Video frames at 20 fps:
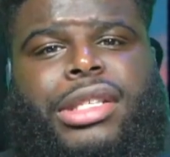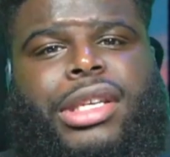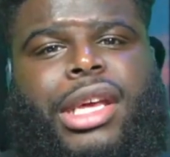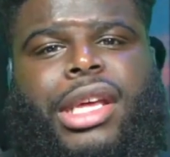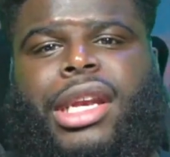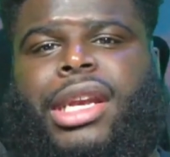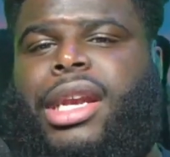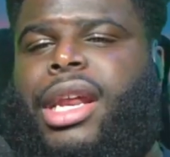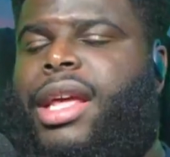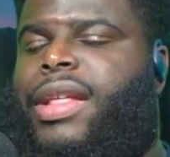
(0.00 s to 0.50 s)

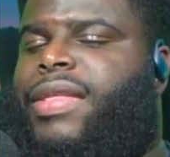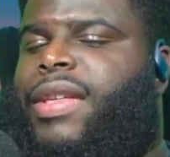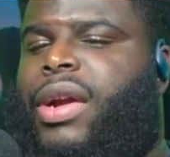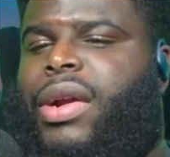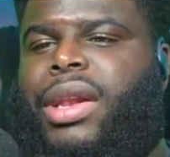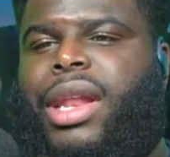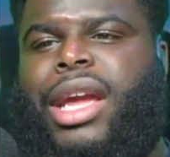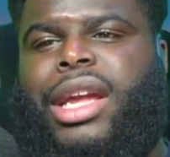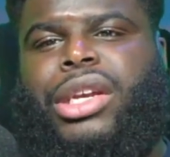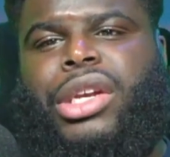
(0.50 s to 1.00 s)
And, and they're
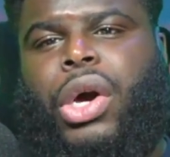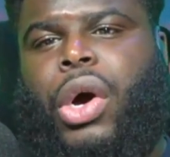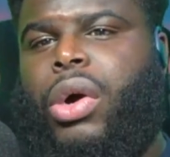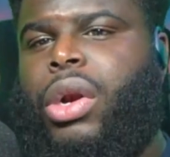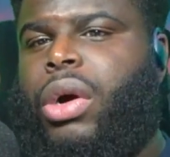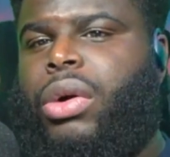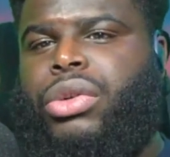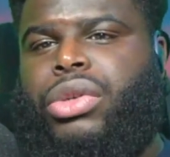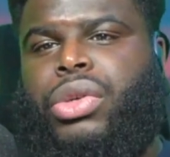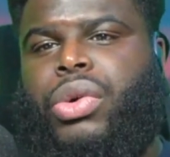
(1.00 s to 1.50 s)
like, no,
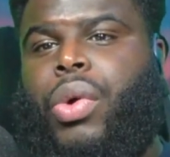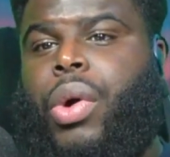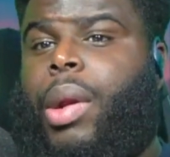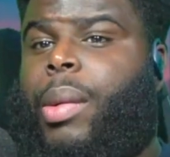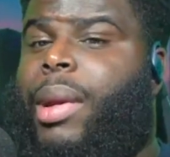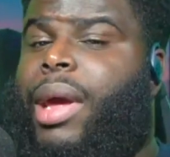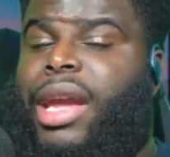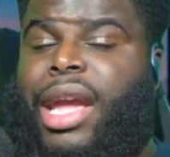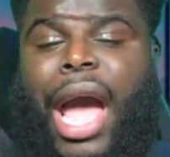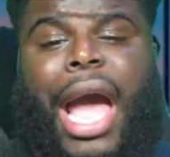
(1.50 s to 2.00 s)
don't do it. I'm
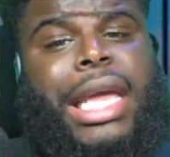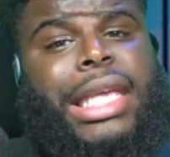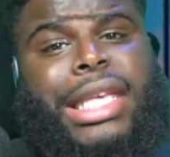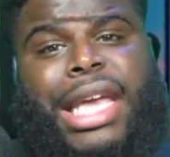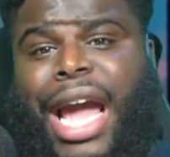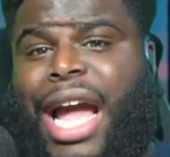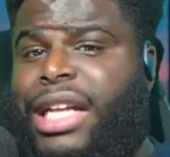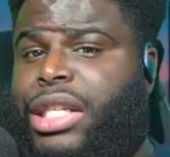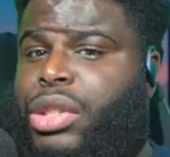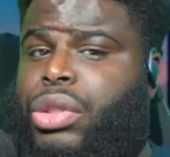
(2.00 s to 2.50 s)
like, I
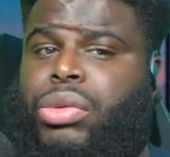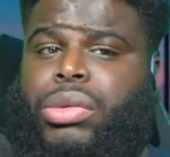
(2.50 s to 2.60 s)
got to,